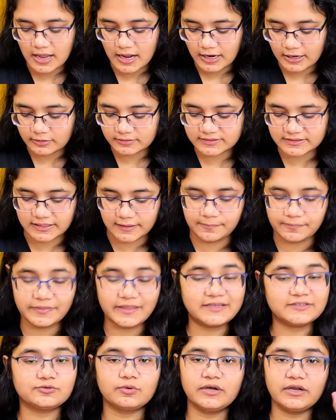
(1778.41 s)
Now see,
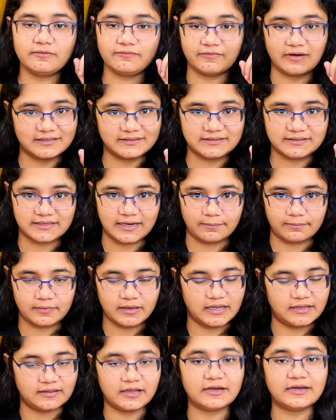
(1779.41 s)
there's only one step
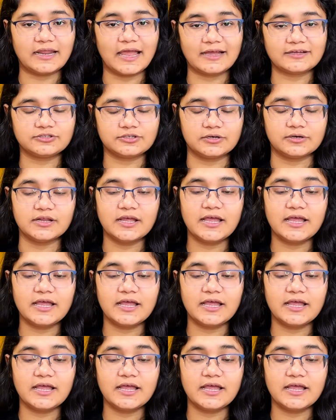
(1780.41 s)
in the reaction.